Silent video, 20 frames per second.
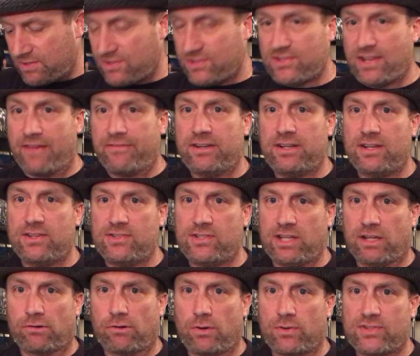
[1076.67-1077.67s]

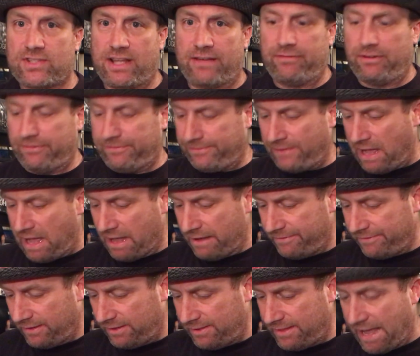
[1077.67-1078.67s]

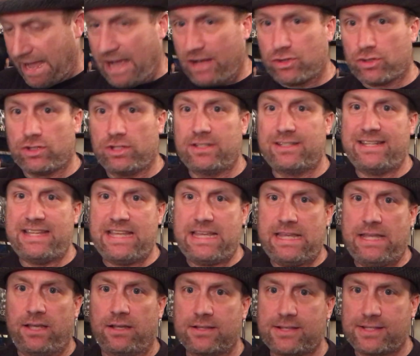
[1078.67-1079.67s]

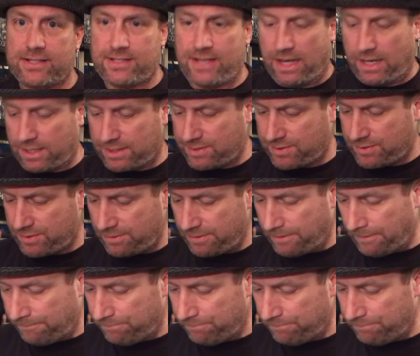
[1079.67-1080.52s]
7075-T6